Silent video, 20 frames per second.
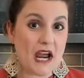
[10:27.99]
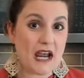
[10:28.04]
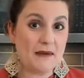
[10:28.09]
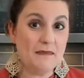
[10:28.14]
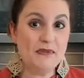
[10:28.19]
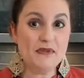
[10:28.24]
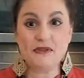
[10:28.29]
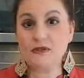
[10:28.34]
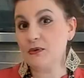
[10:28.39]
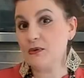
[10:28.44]

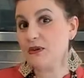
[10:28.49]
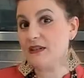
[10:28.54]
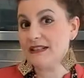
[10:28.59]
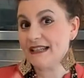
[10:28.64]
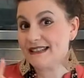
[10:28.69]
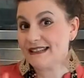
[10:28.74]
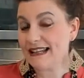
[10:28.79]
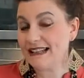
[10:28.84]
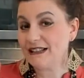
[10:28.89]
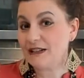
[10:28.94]
So click
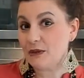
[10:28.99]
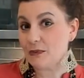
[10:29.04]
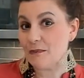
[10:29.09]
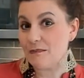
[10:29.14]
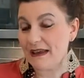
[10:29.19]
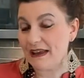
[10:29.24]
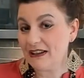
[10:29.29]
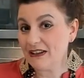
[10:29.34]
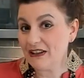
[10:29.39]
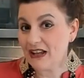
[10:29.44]
that little
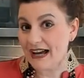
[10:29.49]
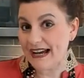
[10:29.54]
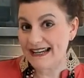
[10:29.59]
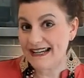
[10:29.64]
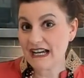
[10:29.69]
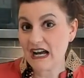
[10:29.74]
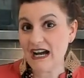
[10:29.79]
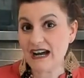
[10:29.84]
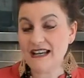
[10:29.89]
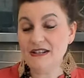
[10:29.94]
bell
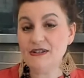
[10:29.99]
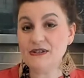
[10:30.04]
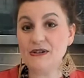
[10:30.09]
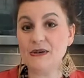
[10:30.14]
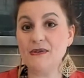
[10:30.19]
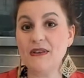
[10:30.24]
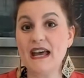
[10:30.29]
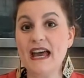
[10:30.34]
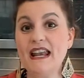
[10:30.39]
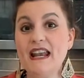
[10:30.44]
icon so
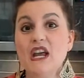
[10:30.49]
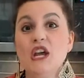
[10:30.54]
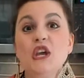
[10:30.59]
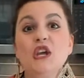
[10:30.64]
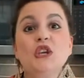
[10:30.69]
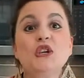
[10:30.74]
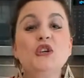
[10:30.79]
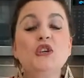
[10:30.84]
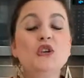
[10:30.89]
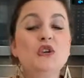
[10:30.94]
that
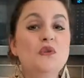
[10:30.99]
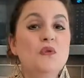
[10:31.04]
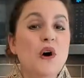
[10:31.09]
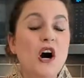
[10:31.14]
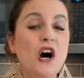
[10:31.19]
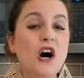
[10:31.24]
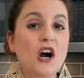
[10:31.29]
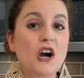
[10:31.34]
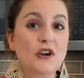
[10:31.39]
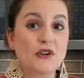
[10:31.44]
you
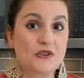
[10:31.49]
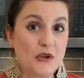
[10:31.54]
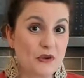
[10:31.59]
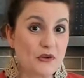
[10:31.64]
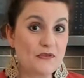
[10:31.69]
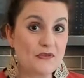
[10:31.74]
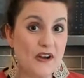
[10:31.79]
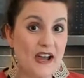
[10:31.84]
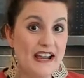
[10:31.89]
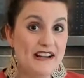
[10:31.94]
are
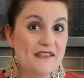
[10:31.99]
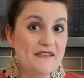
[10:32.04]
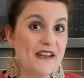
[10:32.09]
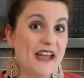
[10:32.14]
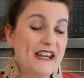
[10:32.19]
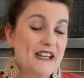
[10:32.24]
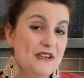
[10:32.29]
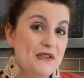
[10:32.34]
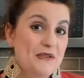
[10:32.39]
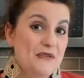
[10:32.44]
notified of any
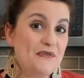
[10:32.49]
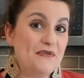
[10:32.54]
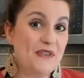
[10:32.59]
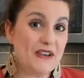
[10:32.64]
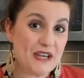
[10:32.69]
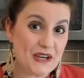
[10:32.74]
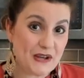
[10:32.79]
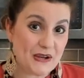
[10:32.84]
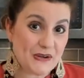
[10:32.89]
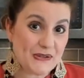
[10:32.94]
new
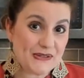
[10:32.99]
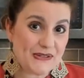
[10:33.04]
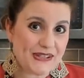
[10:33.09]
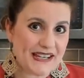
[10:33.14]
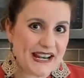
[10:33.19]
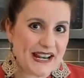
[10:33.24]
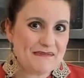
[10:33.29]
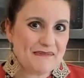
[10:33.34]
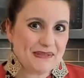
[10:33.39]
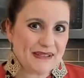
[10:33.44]
videos that I
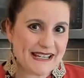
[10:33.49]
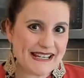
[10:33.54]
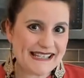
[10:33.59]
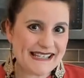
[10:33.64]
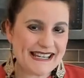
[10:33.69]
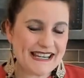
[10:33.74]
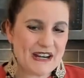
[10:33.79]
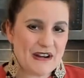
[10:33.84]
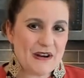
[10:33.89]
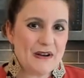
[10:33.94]
place
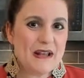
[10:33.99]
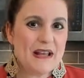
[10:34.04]
here.